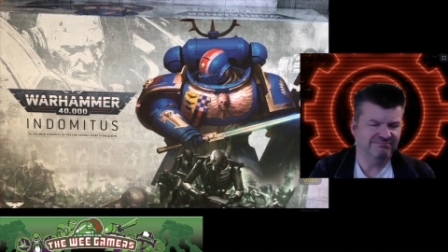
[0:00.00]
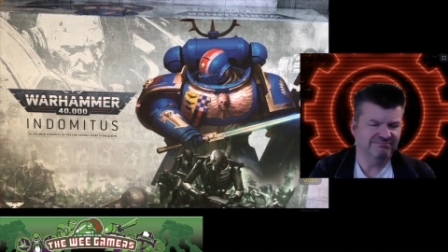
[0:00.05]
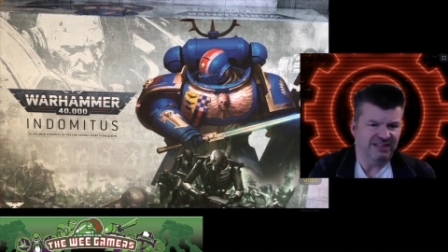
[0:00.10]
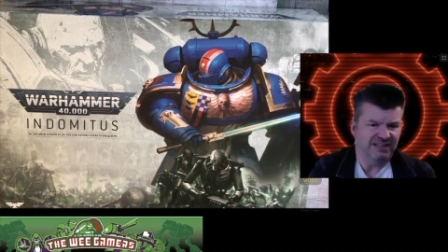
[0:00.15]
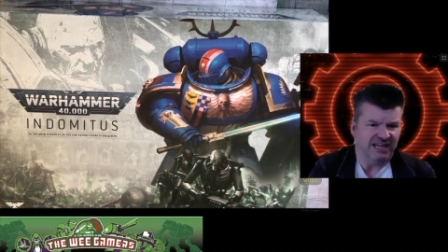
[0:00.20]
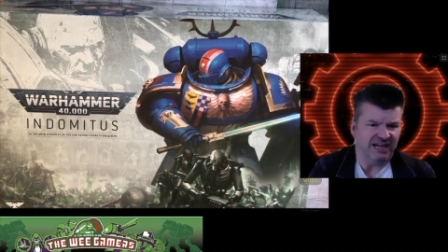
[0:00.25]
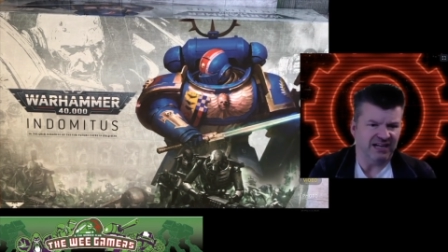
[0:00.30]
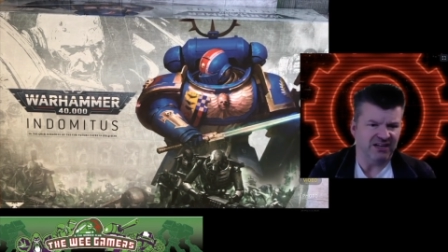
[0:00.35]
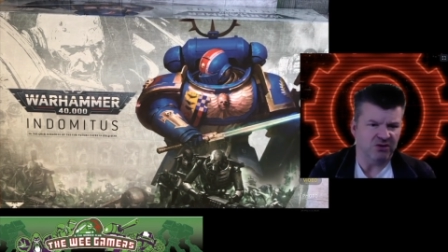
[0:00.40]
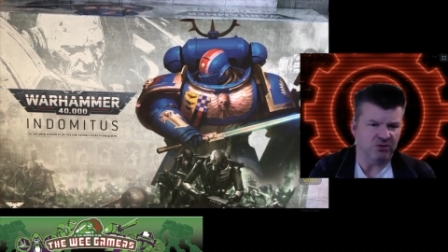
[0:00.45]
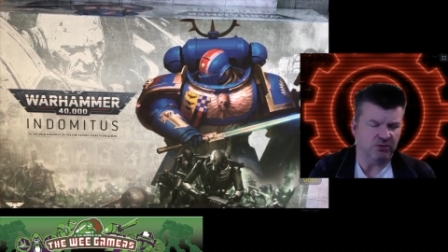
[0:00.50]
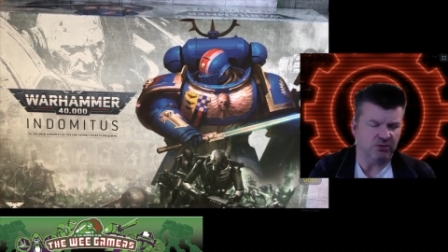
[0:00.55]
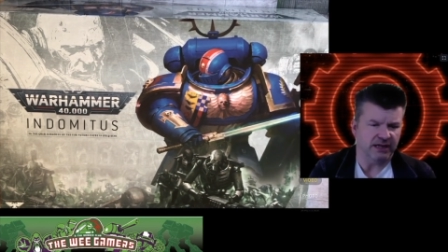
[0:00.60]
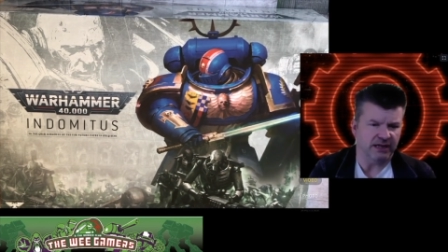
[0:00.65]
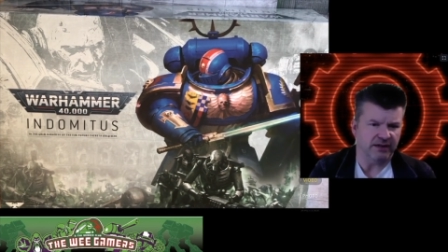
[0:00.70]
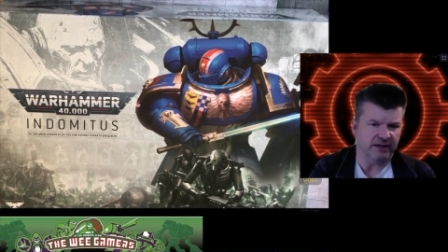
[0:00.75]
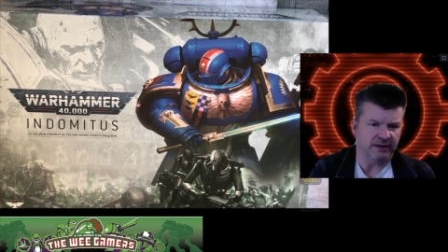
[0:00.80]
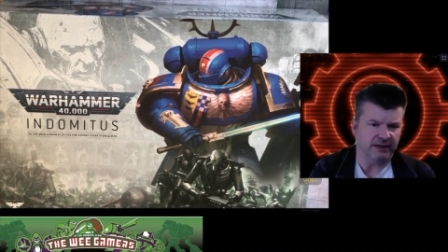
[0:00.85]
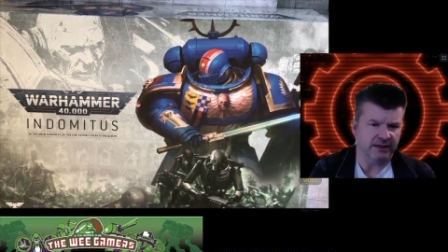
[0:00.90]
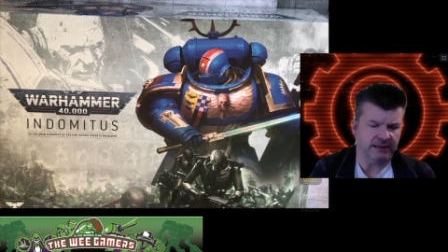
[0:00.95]
Ah, you're okay,
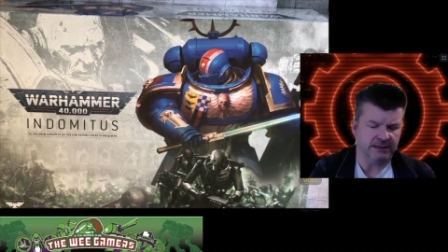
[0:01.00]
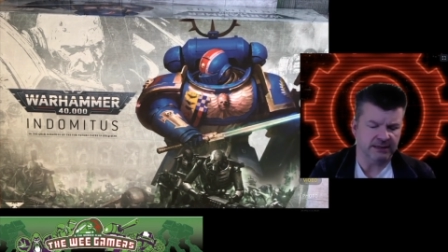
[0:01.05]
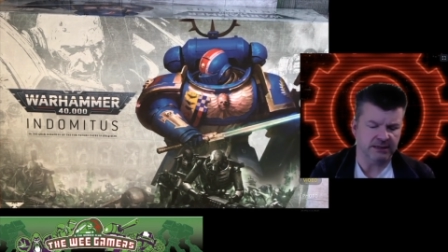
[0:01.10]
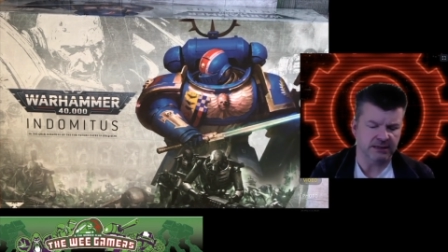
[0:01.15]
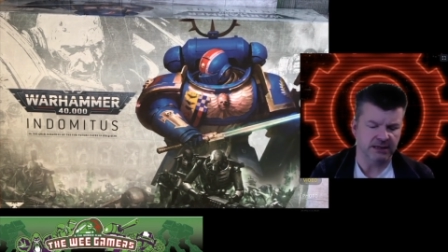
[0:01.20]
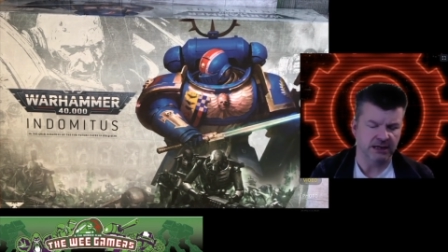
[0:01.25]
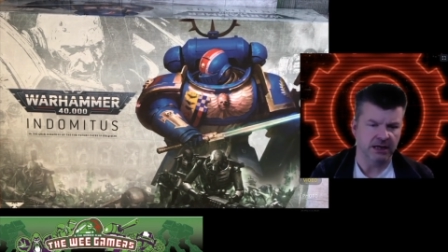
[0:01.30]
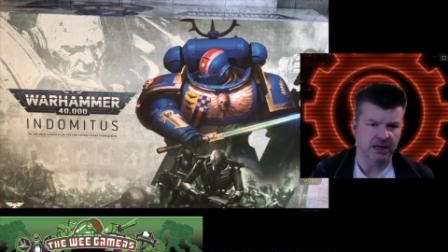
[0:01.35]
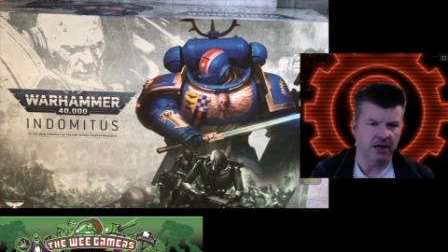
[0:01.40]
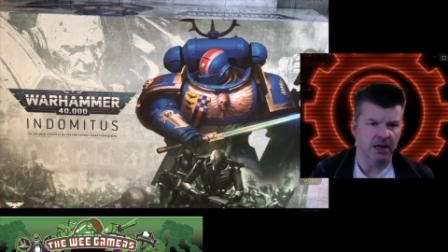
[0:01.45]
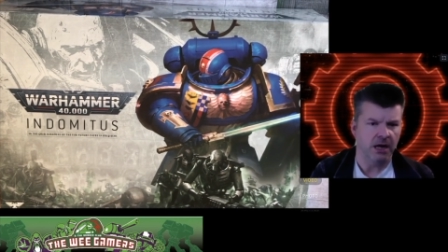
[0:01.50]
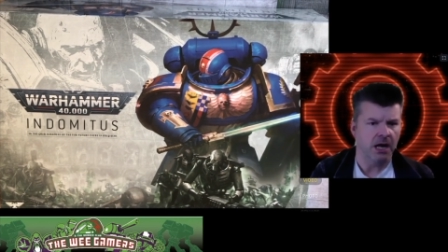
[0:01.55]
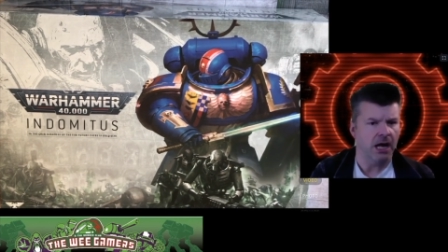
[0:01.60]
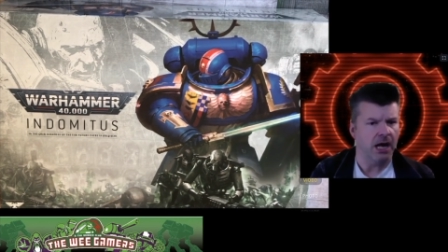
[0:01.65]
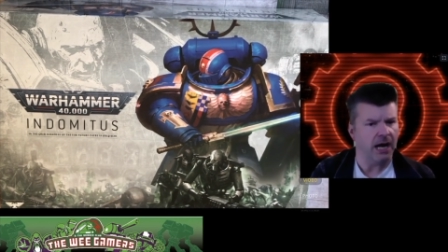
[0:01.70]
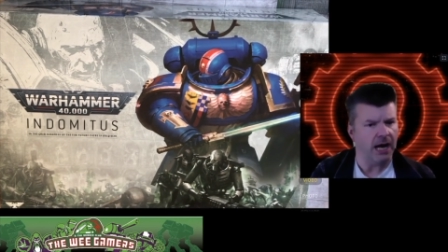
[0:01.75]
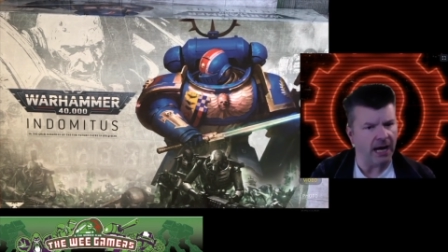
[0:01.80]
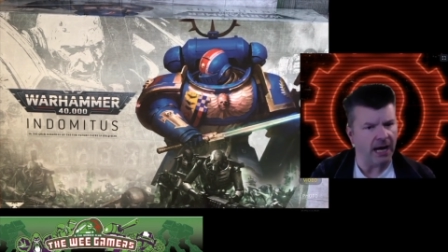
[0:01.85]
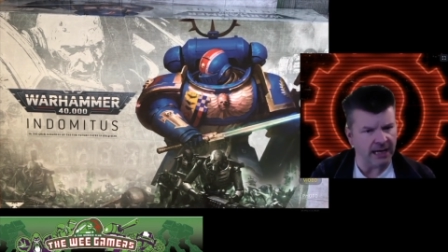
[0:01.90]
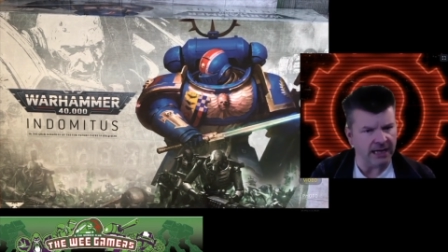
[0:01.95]
thanks.
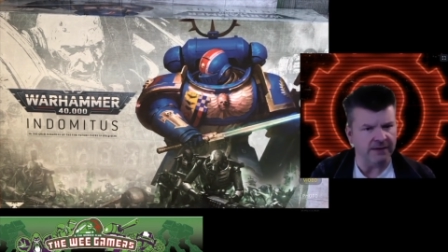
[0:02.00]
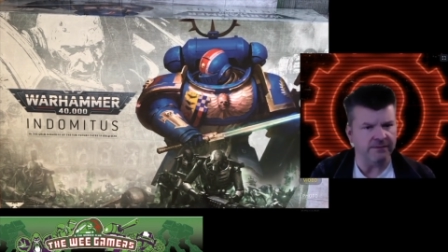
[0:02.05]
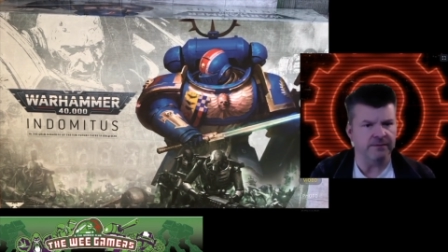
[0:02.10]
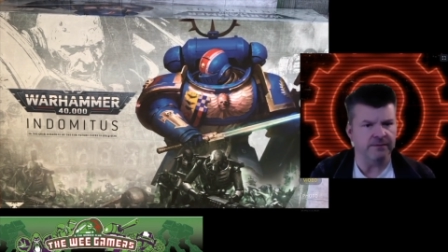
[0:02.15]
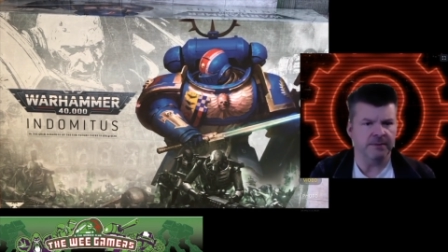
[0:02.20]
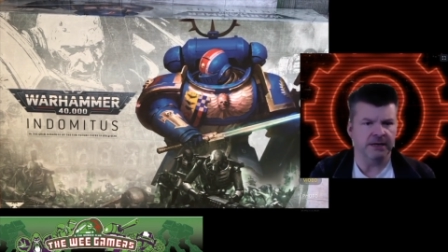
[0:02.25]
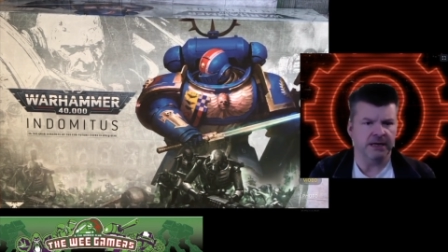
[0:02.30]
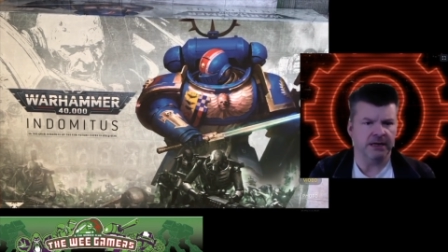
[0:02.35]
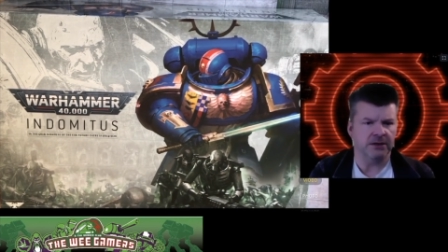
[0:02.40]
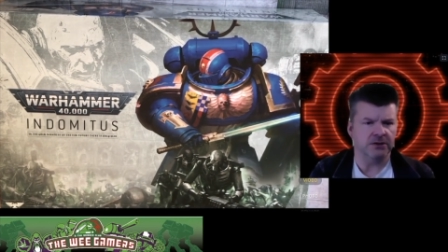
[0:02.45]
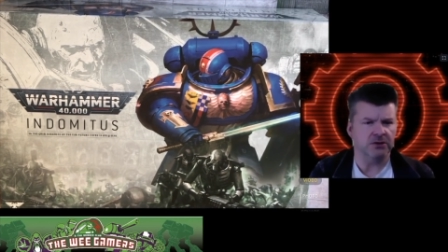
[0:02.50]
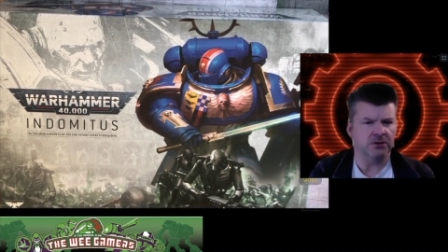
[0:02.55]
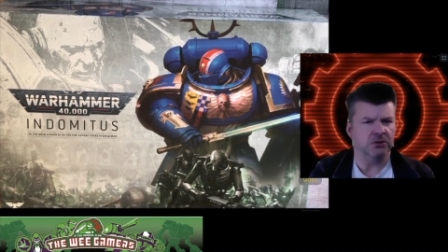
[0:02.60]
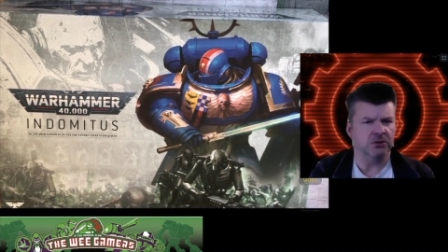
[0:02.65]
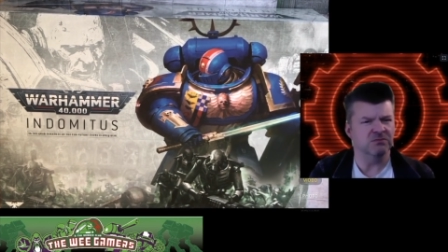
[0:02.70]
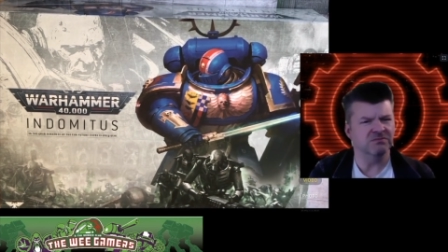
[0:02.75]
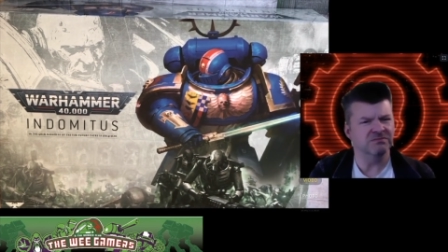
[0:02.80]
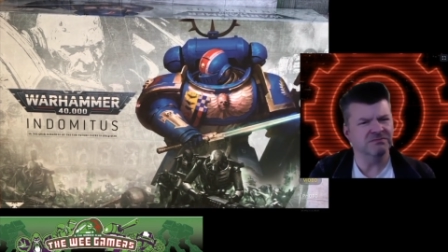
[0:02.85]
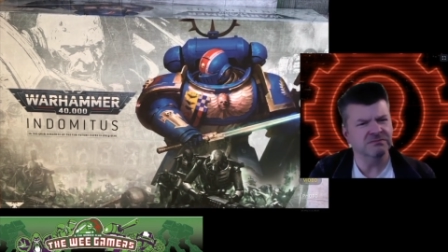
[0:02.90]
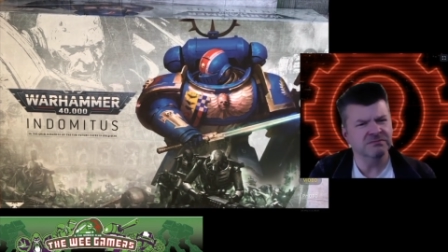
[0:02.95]
And even make us go,